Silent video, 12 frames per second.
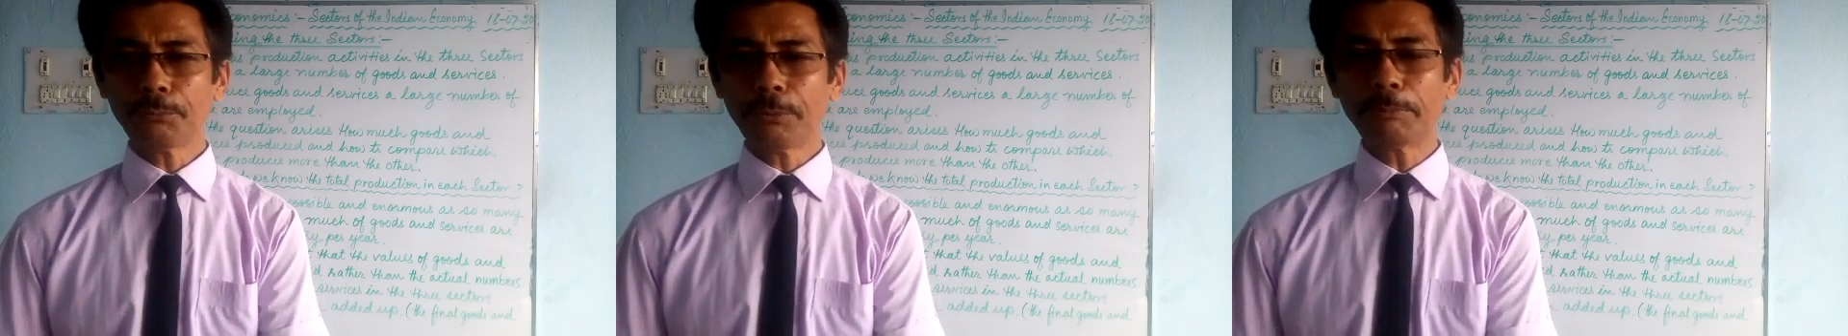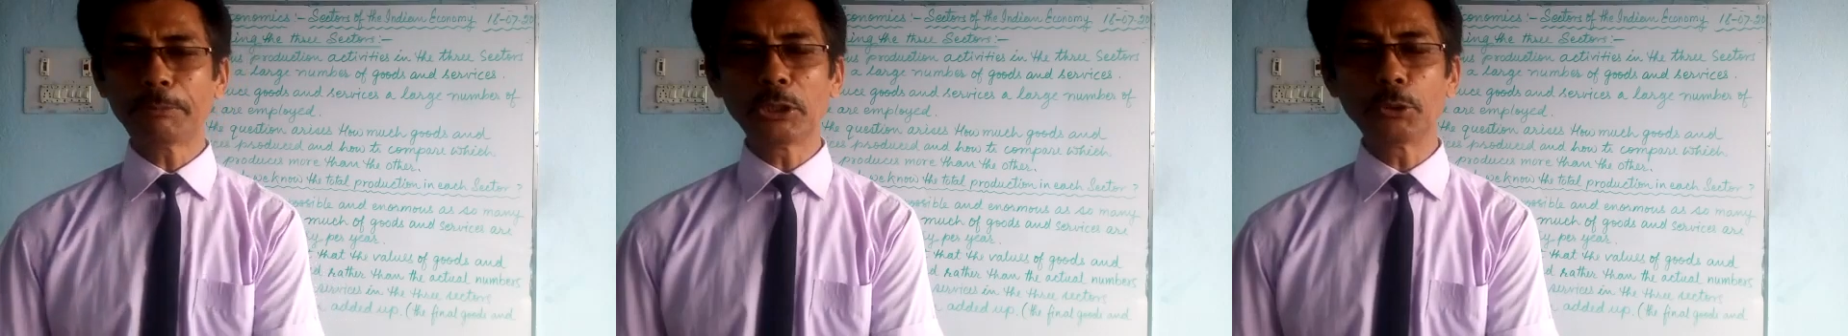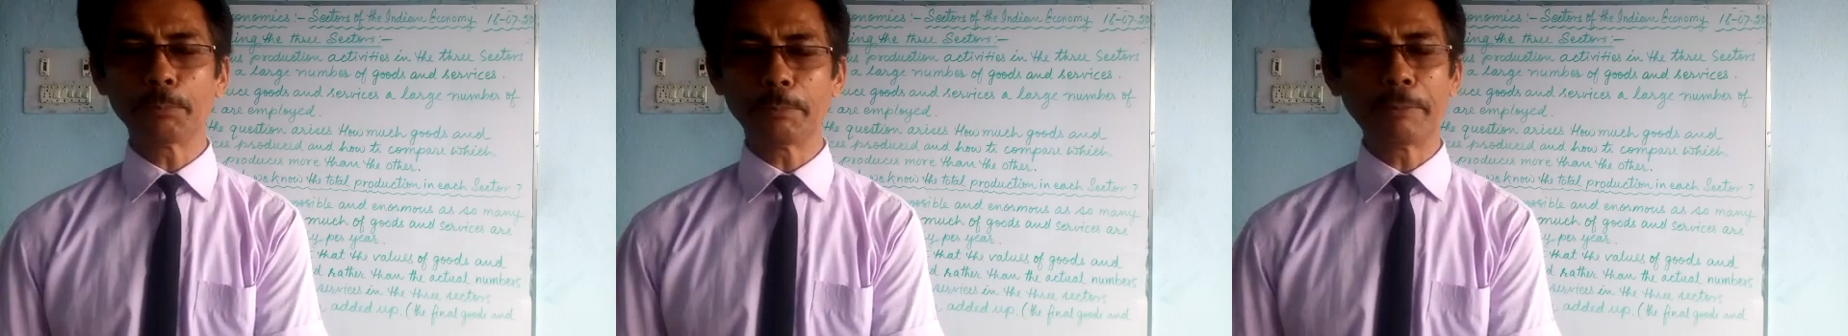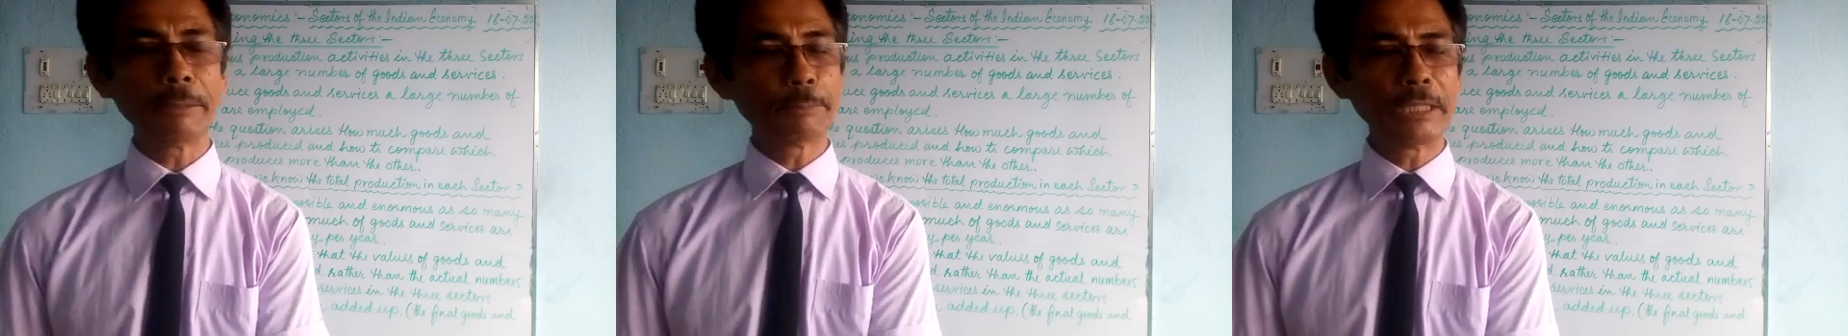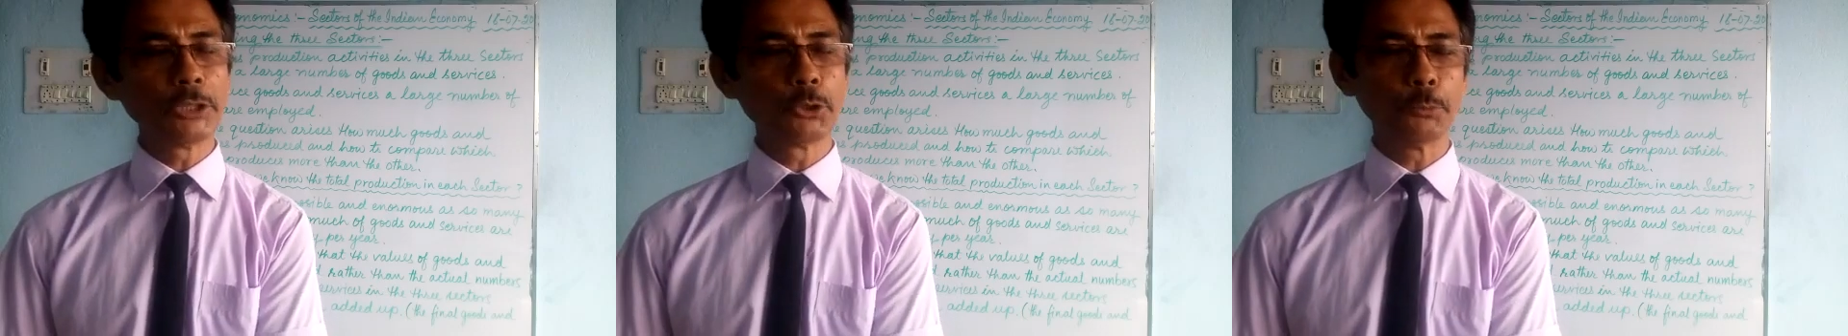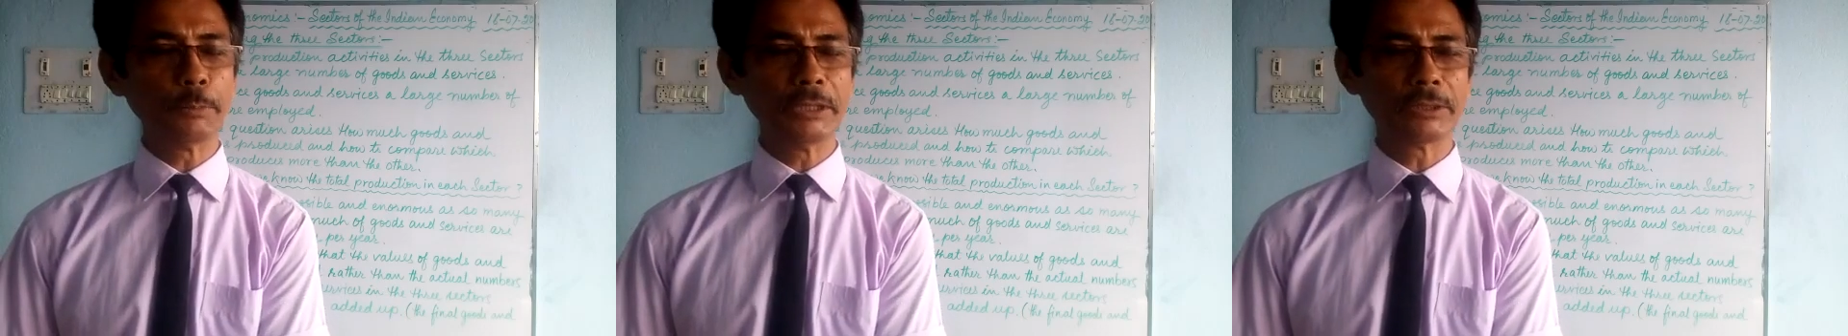15
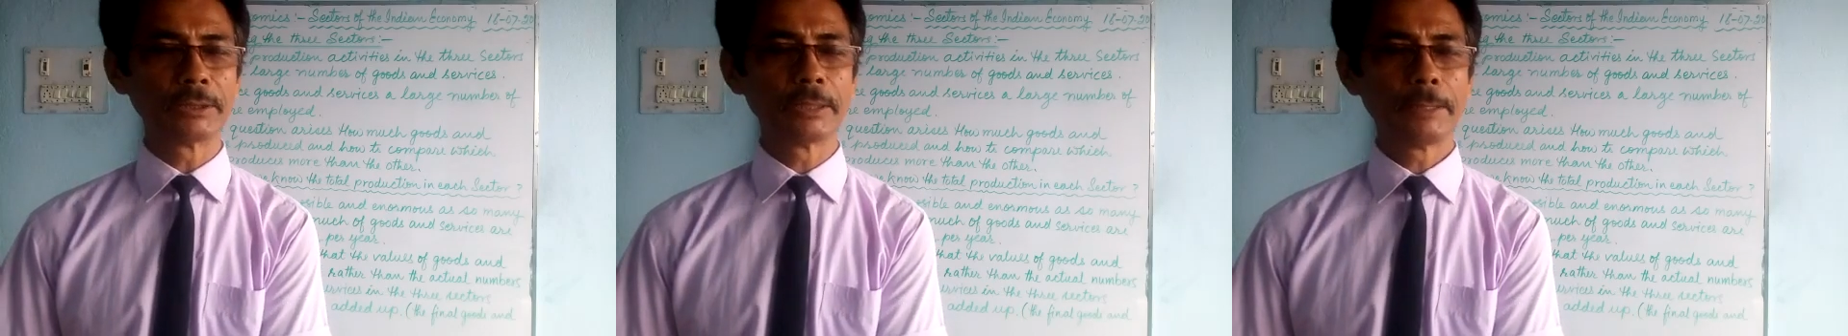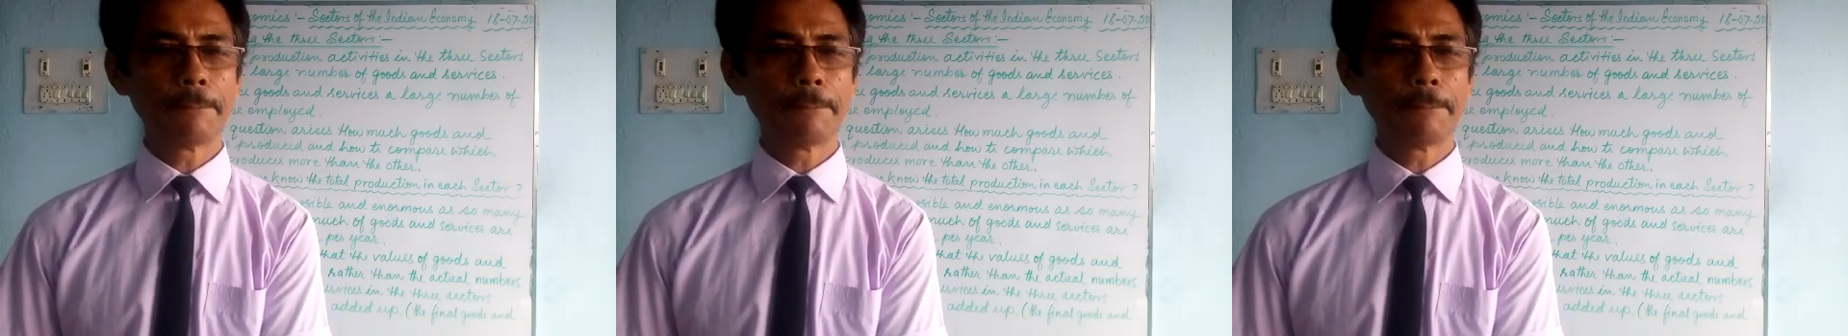rupees.